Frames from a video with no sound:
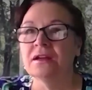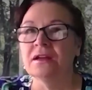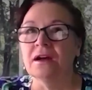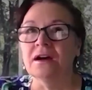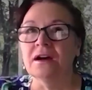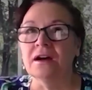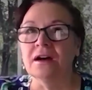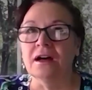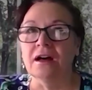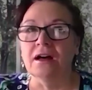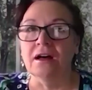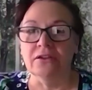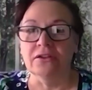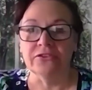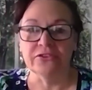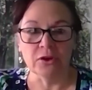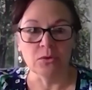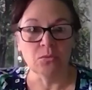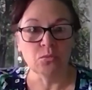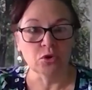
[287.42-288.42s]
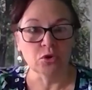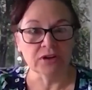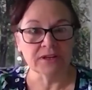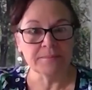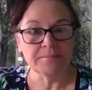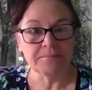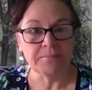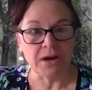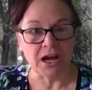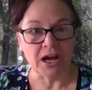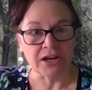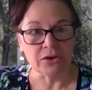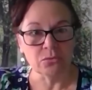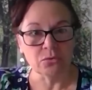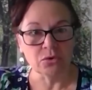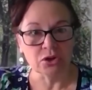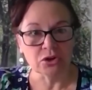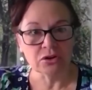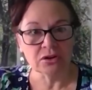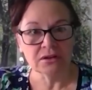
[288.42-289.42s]
uh, some work in body
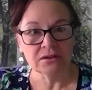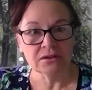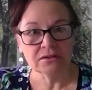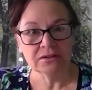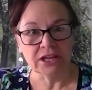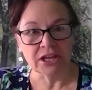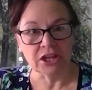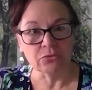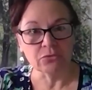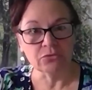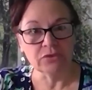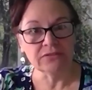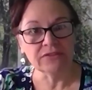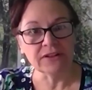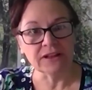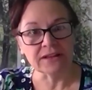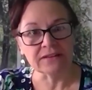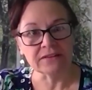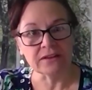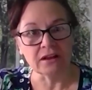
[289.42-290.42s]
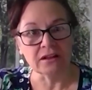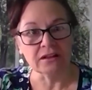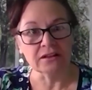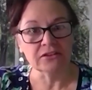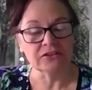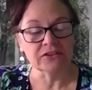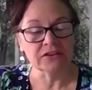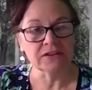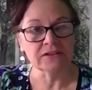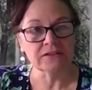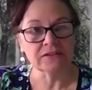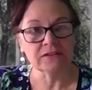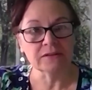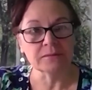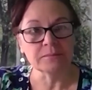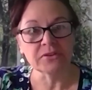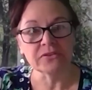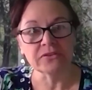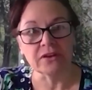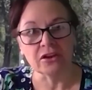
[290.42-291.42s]
work, like reflexologists,
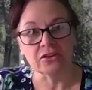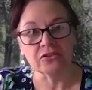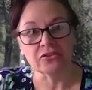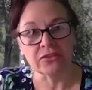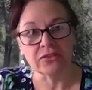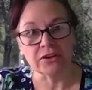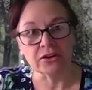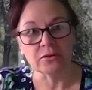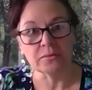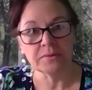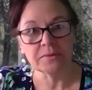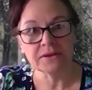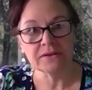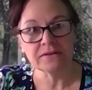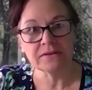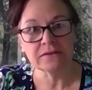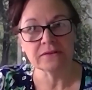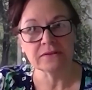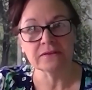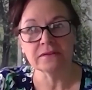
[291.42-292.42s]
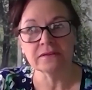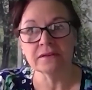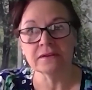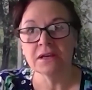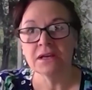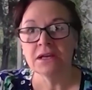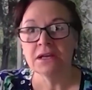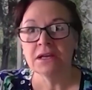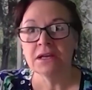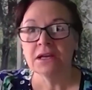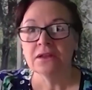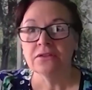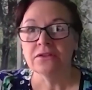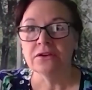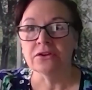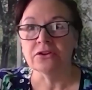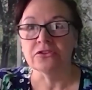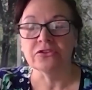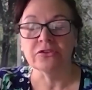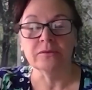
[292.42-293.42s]
massage therapists.
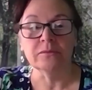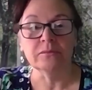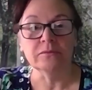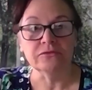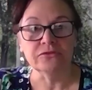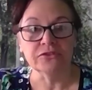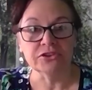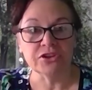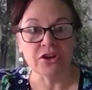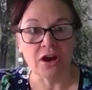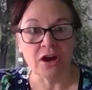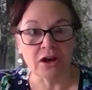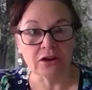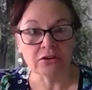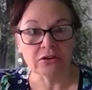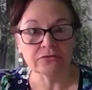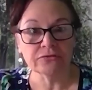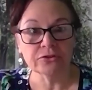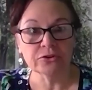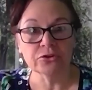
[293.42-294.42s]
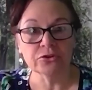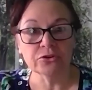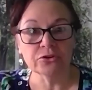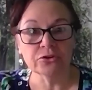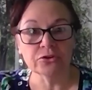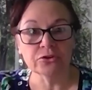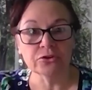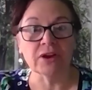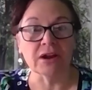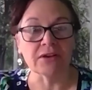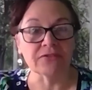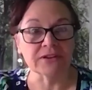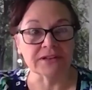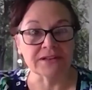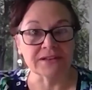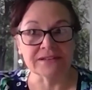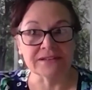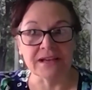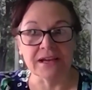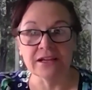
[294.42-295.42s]
There are some photographers and graphic
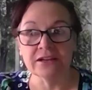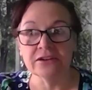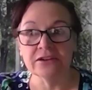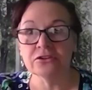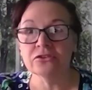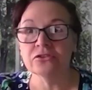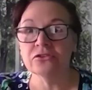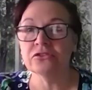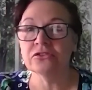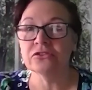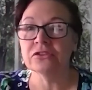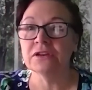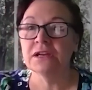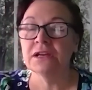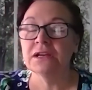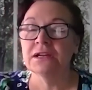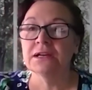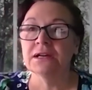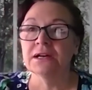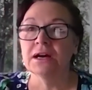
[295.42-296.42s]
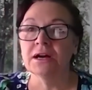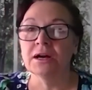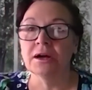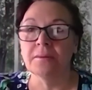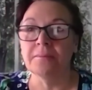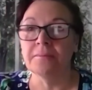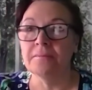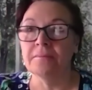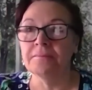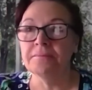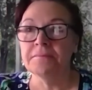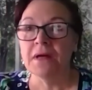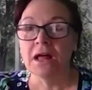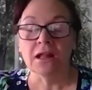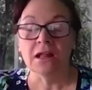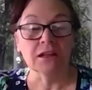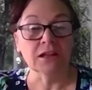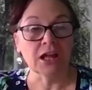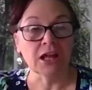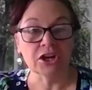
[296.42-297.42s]
designers, um,
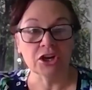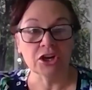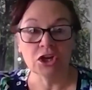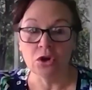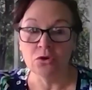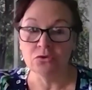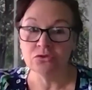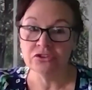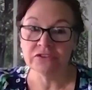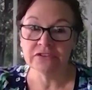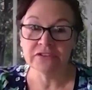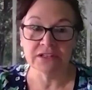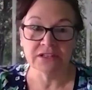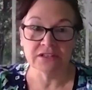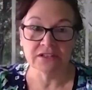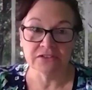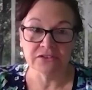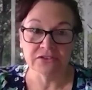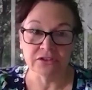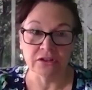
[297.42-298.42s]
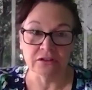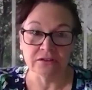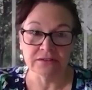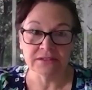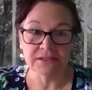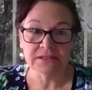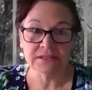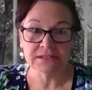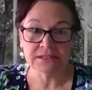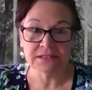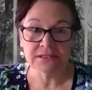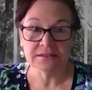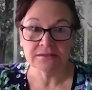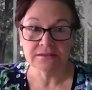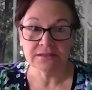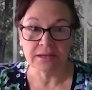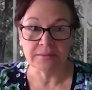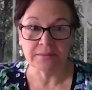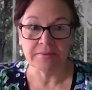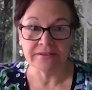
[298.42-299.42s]
a lot of coaches and consultants
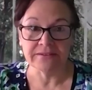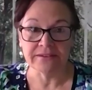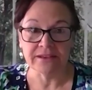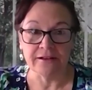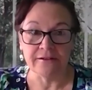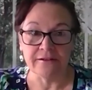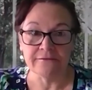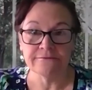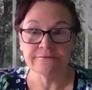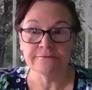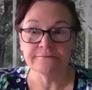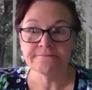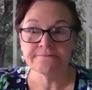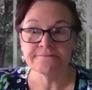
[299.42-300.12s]
like myself.